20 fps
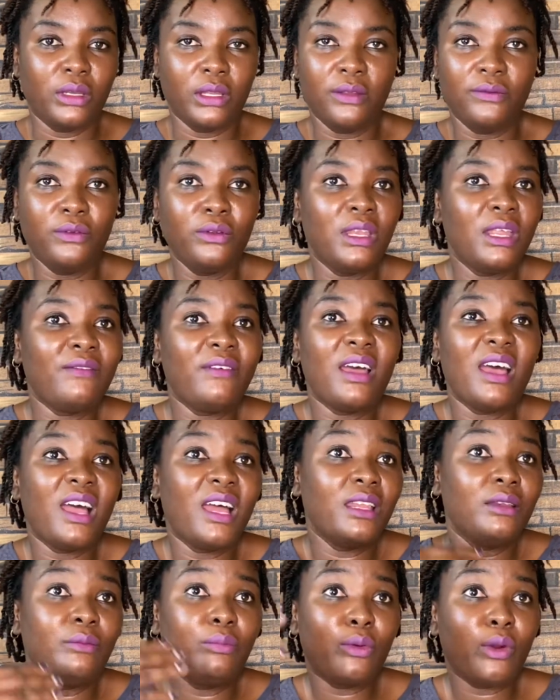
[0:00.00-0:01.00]
If you never
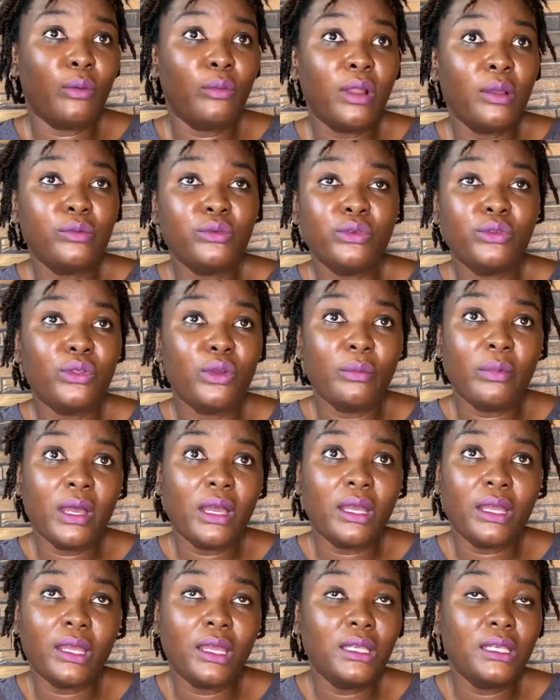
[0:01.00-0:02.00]
had problems with your
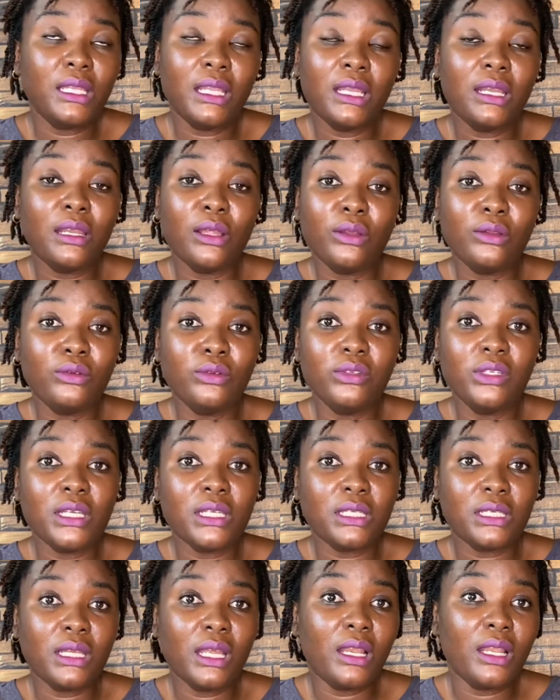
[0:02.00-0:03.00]
back and then now you
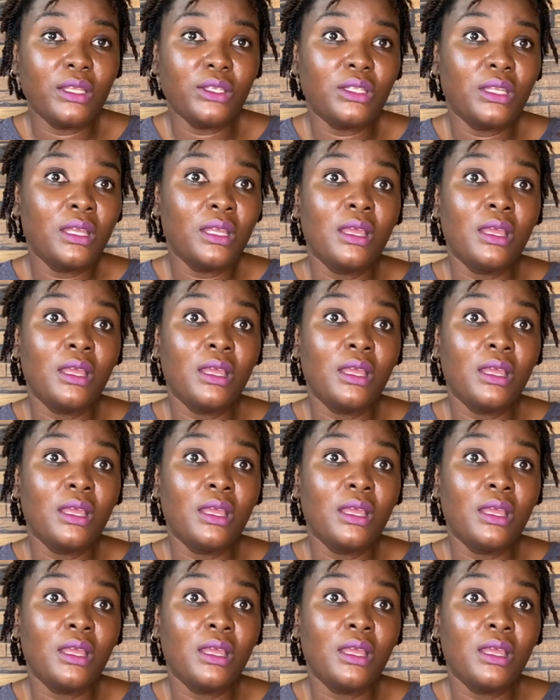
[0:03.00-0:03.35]
just realize,